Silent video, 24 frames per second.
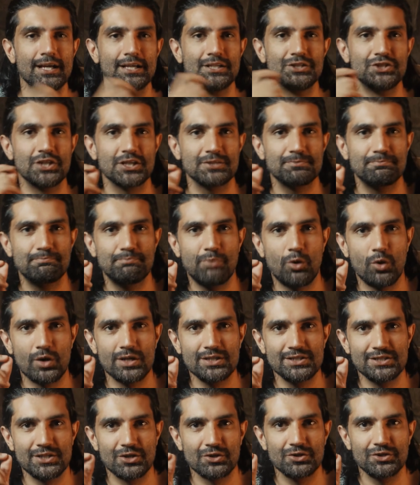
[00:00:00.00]
just
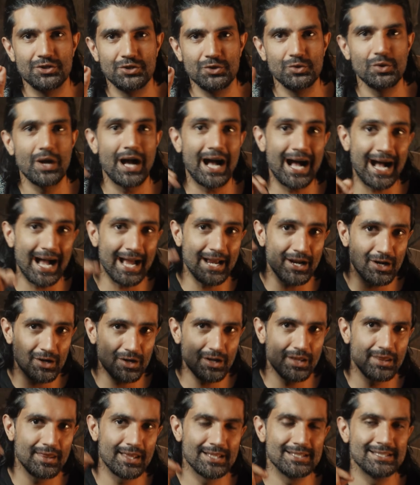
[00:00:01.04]
0.02 higher
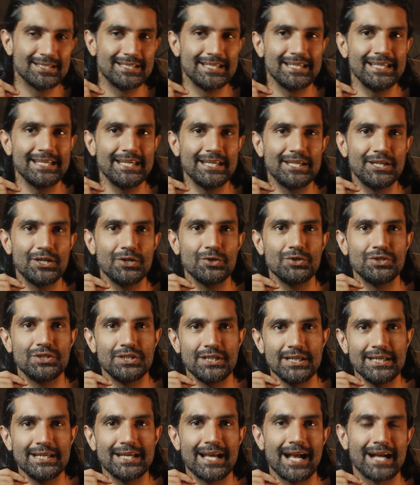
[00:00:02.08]
than ZEQT.